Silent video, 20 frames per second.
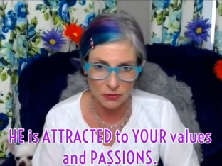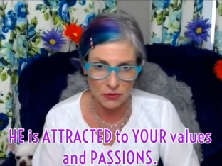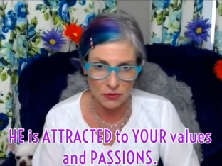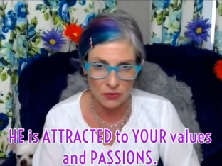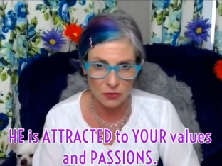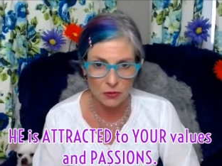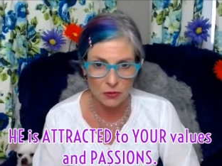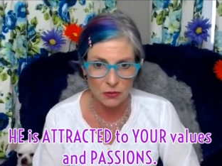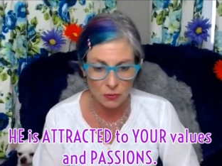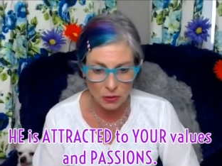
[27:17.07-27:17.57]

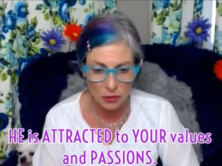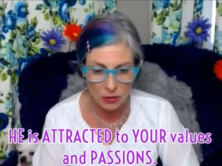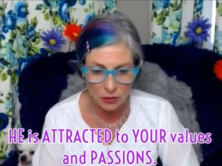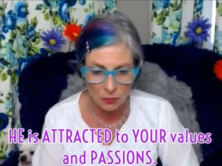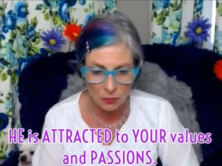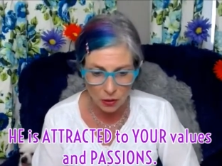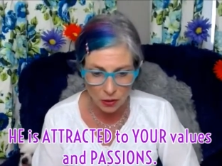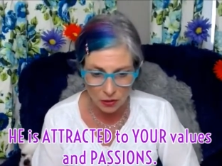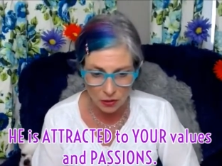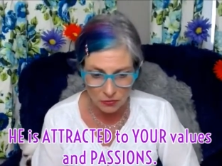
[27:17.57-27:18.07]
So you really
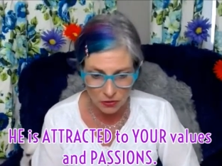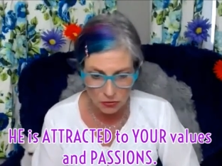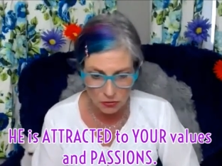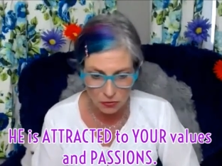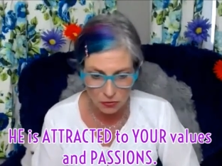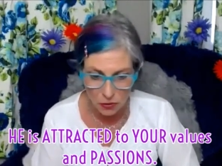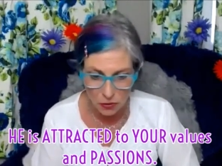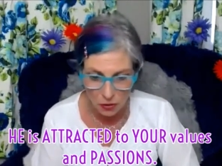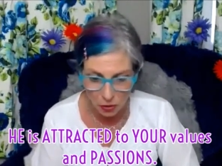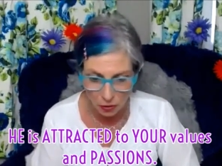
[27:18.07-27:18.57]
want
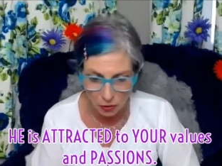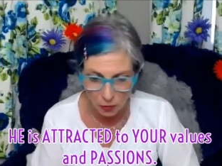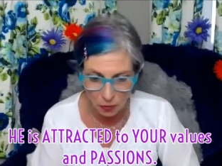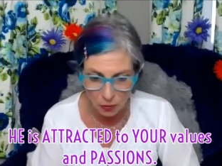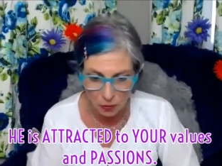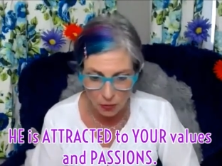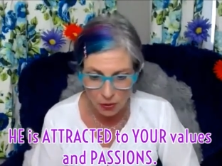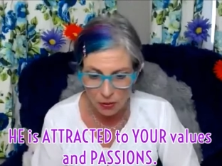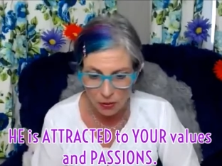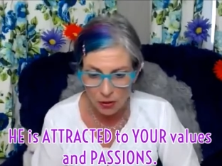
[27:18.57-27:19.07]
to
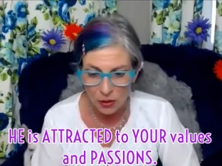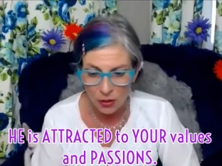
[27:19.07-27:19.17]
know